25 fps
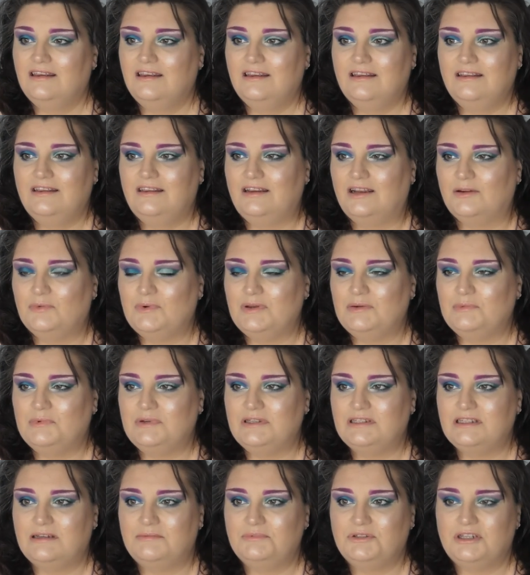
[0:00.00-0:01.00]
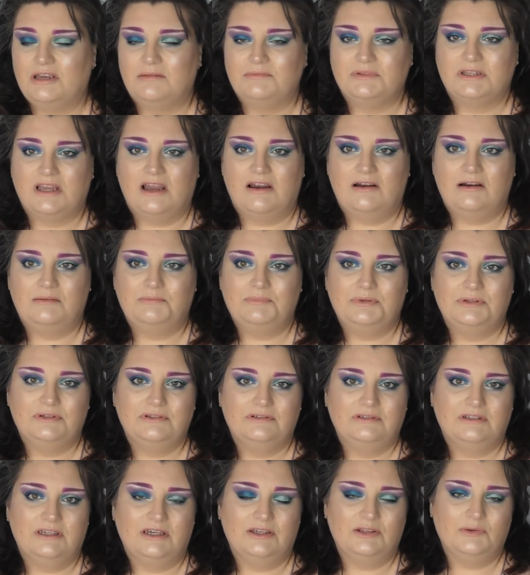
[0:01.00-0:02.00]
you know, we, we sometimes go up
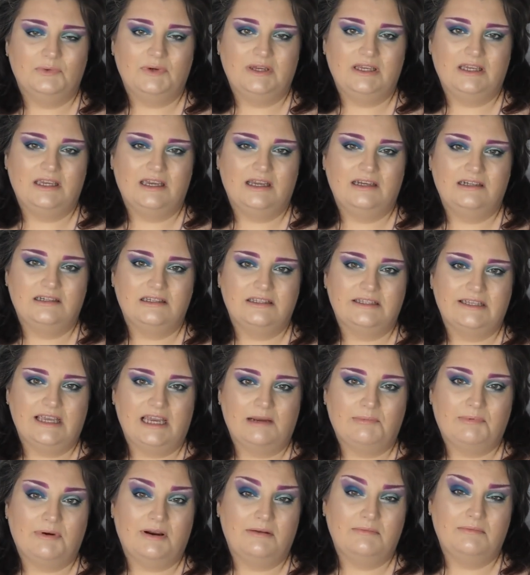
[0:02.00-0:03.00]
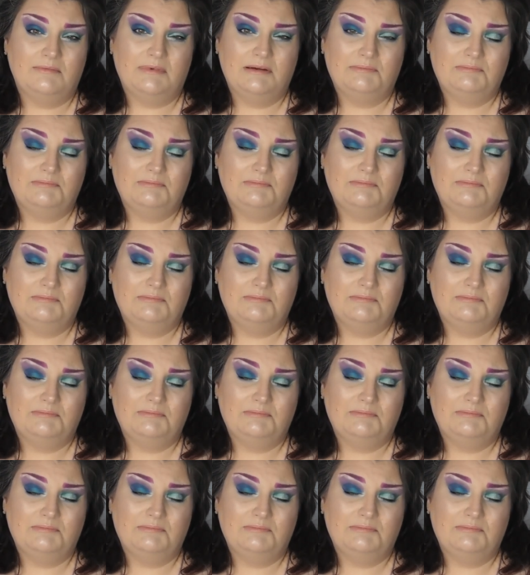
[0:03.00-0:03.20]
at the weekend to see our brother.